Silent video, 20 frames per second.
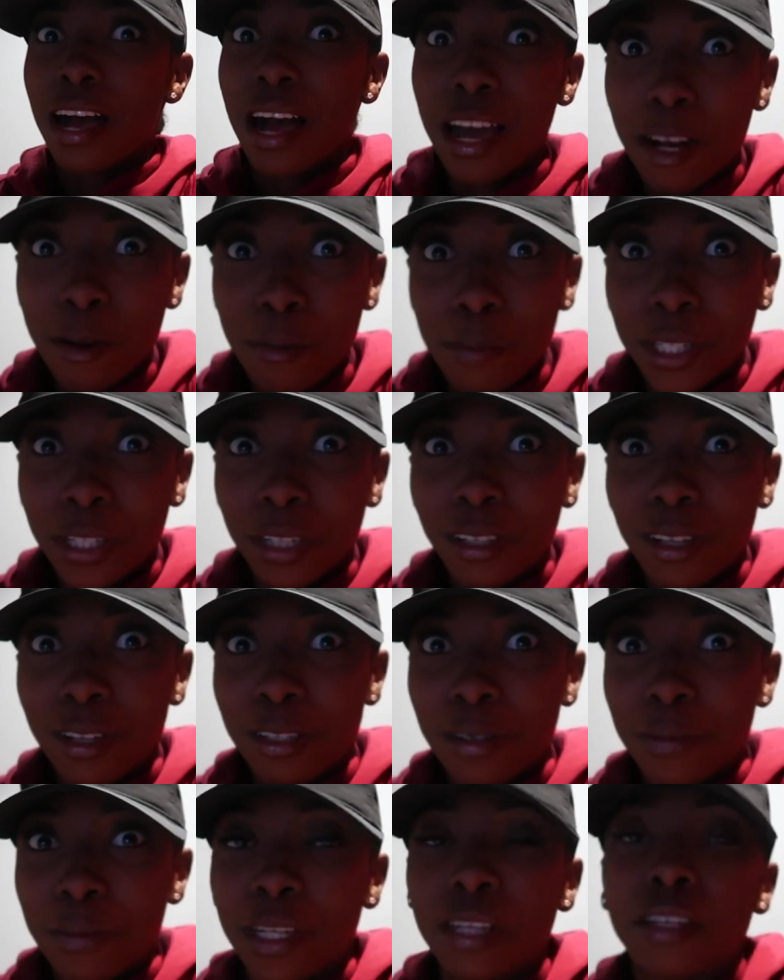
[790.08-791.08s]
I didn't put the
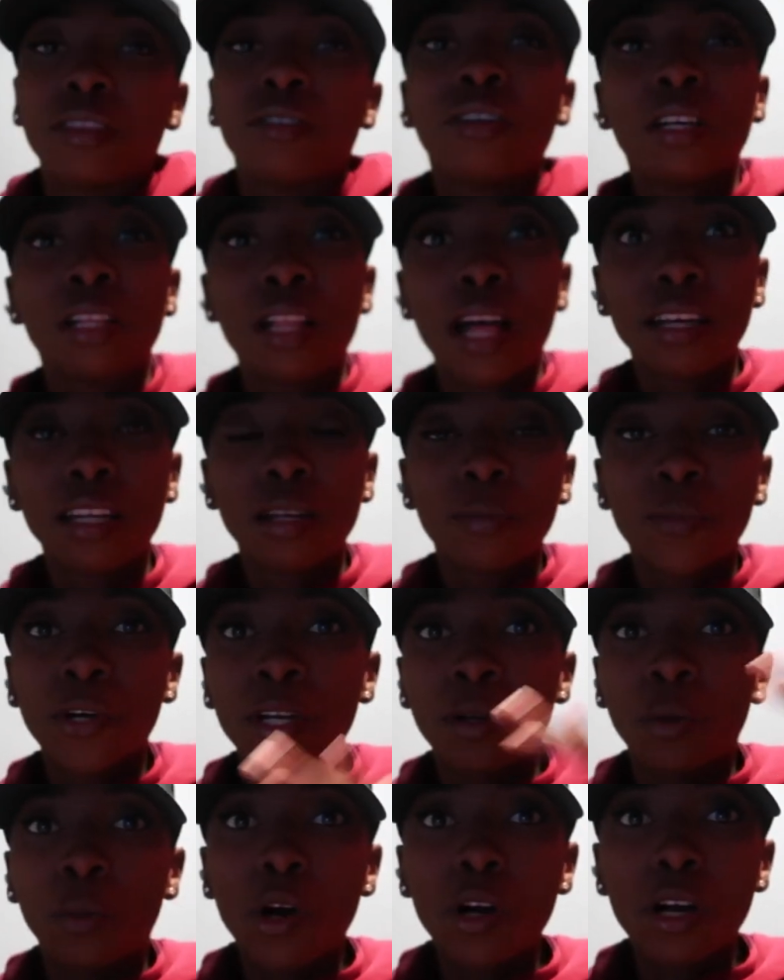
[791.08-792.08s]
close up in there. Three o'clock in the
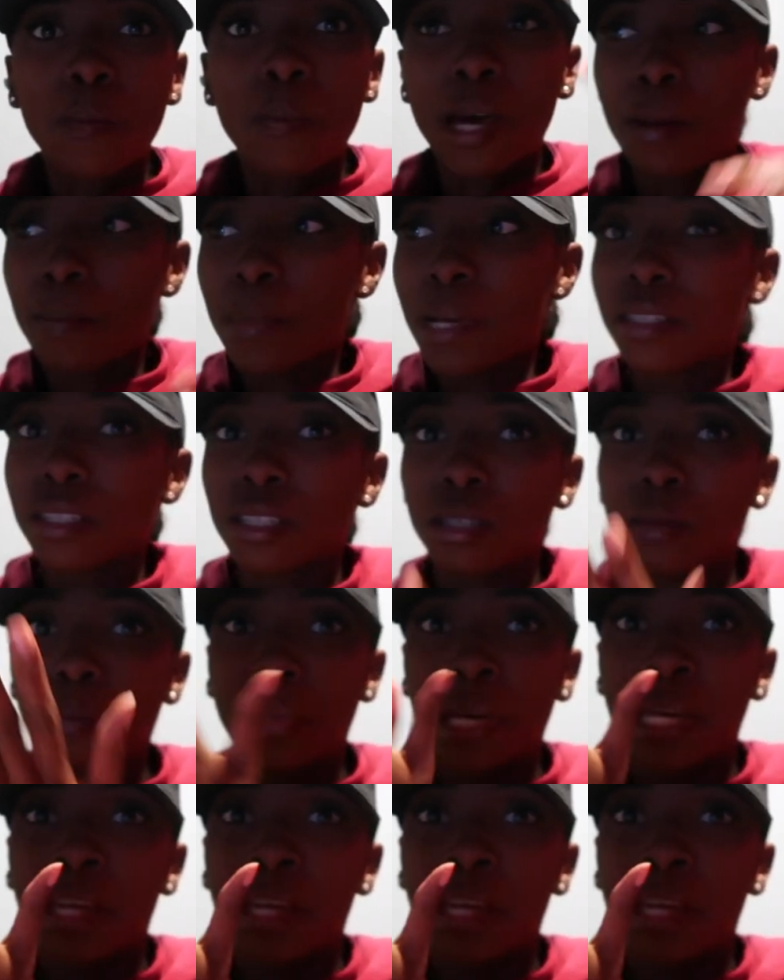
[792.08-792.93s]
morning, woke up out of my sleep,